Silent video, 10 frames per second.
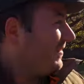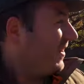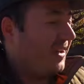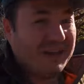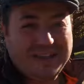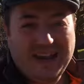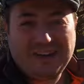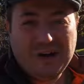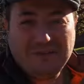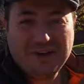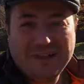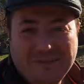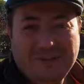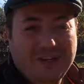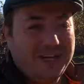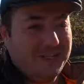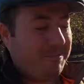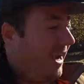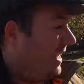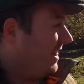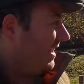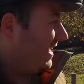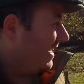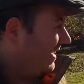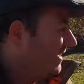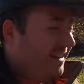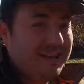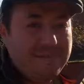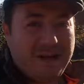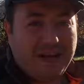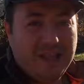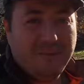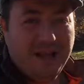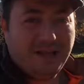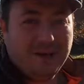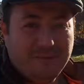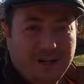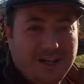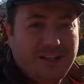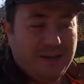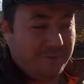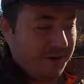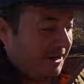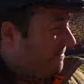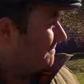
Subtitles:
Right, I think Dad got a few of them chickens back in the main coop, so let's take a peek.